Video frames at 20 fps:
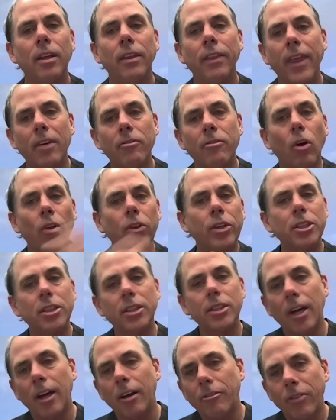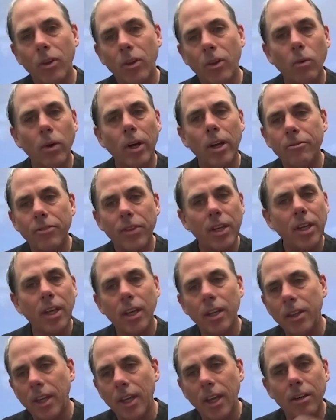they have all the stuff, the wife, the
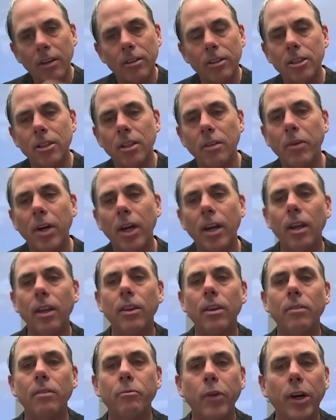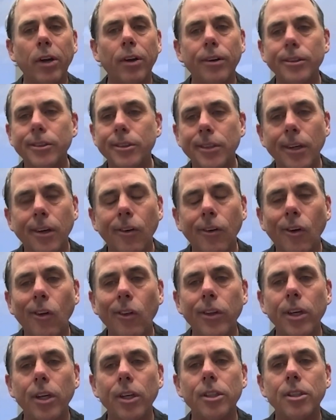kid, the acreage, the money, the parents, all
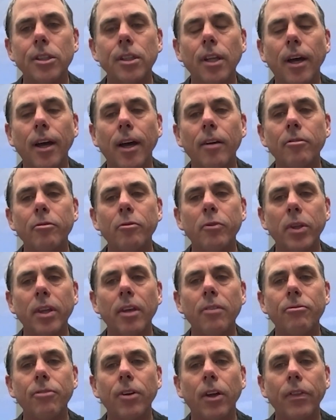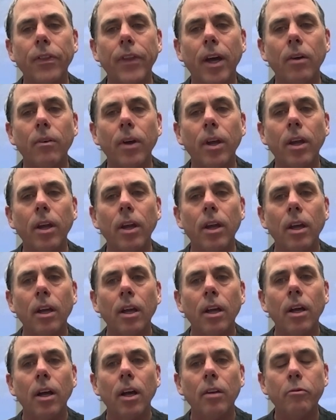the good stuff, but they felt that way?
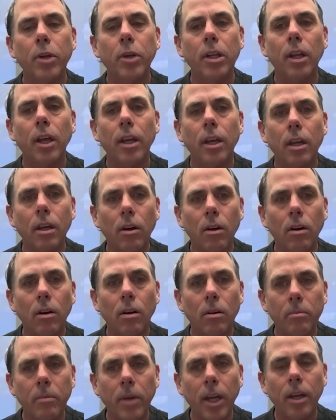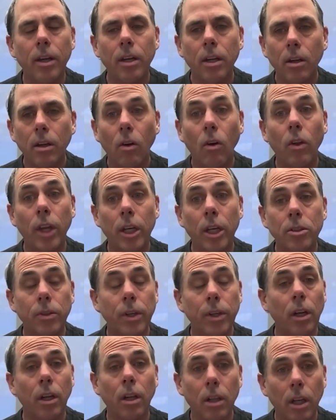I'd be like, oh man, all that's
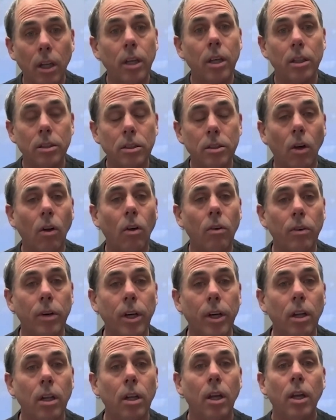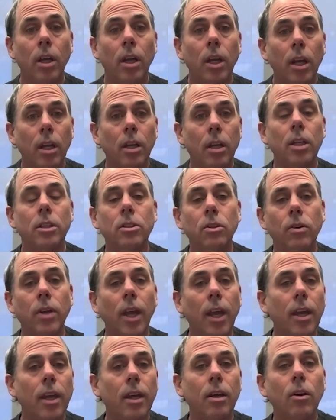real. Like it's all real, and that's
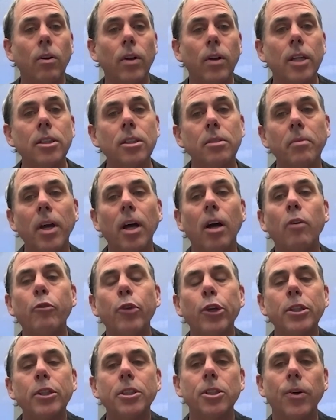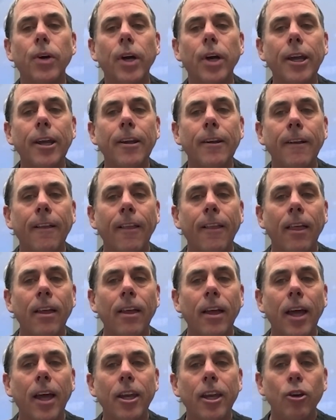okay, and go get some help. And so I
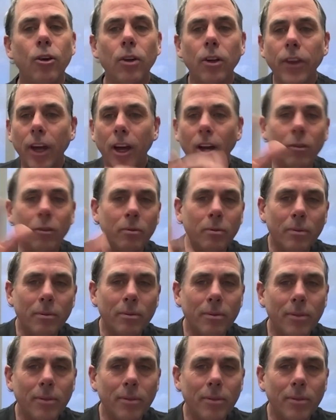Googled help,